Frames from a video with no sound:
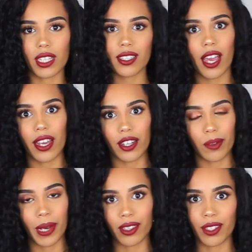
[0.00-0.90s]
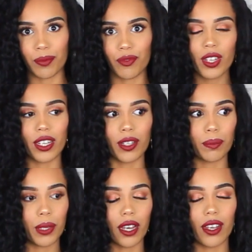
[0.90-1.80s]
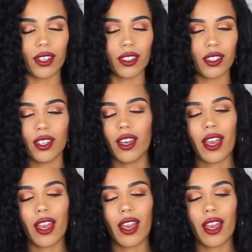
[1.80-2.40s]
excited about them fitting, but